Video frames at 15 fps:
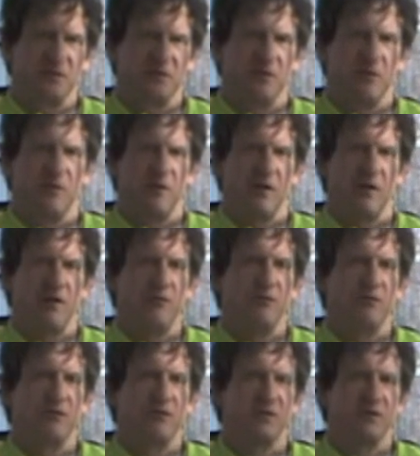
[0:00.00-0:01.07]
So how
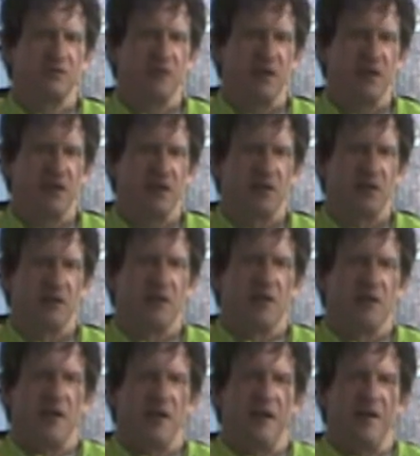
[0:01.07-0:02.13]
you can take
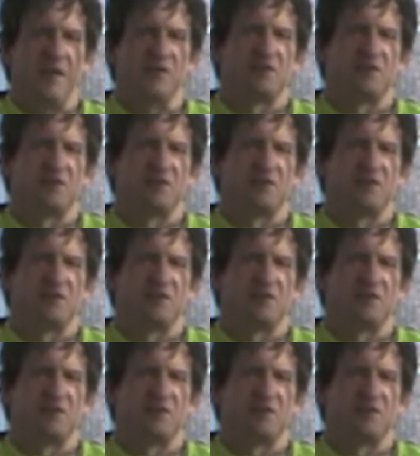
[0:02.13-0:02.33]
a